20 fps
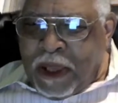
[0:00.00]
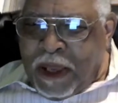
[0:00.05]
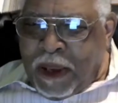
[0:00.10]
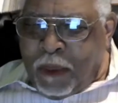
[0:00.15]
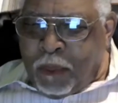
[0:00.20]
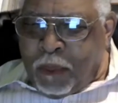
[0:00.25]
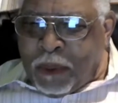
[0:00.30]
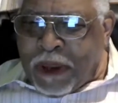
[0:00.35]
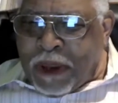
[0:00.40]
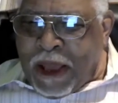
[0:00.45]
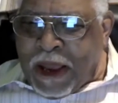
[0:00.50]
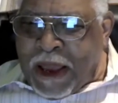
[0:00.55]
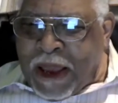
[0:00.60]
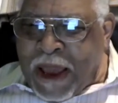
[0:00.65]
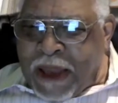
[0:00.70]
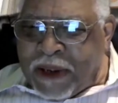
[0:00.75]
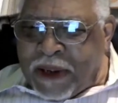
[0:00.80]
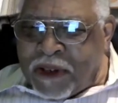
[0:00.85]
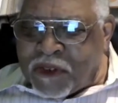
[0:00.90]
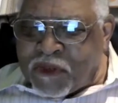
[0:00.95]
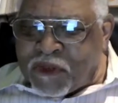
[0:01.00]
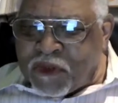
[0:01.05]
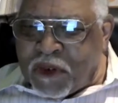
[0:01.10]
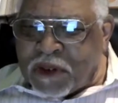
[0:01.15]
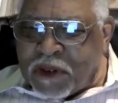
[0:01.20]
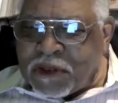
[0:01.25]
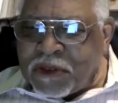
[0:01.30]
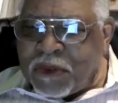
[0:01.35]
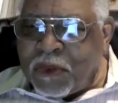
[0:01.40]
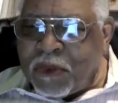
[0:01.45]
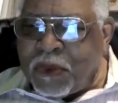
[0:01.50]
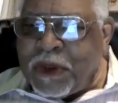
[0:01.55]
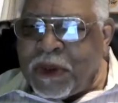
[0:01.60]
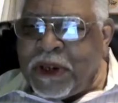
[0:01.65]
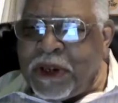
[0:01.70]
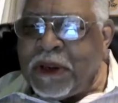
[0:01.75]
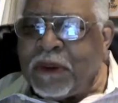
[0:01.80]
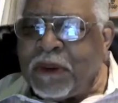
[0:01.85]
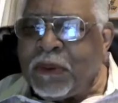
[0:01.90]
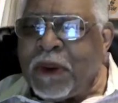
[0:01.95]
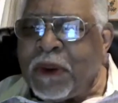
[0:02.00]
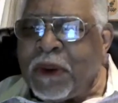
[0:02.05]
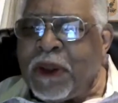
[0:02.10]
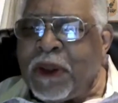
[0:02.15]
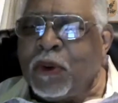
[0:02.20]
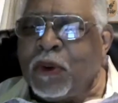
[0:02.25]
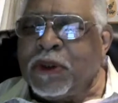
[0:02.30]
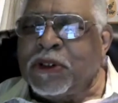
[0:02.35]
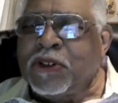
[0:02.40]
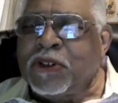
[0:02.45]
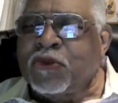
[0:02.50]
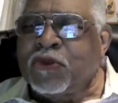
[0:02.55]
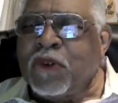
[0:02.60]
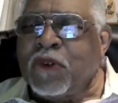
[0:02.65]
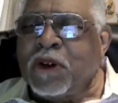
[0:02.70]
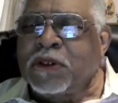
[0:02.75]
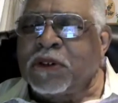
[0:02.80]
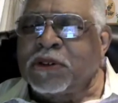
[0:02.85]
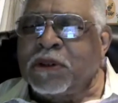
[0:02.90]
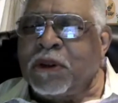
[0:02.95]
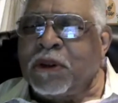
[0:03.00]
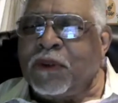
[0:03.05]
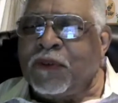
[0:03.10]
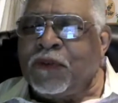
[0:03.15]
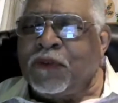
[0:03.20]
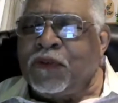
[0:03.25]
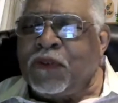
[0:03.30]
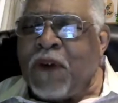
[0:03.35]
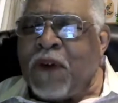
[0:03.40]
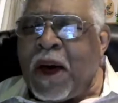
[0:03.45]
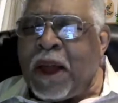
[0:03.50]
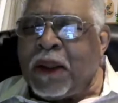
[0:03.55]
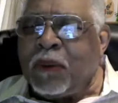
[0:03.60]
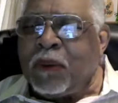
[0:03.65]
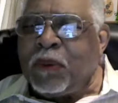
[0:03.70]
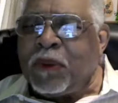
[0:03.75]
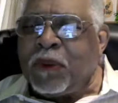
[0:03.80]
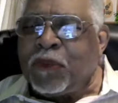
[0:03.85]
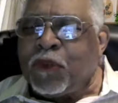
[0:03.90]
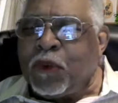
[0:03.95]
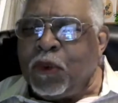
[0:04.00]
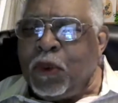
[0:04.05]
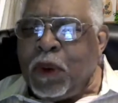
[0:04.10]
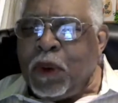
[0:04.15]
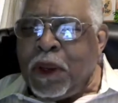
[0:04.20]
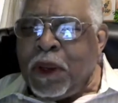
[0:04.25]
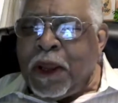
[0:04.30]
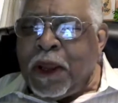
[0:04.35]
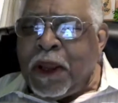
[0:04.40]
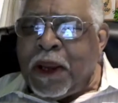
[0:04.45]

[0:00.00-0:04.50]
And when I got the instructions, read those instructions and follow it through,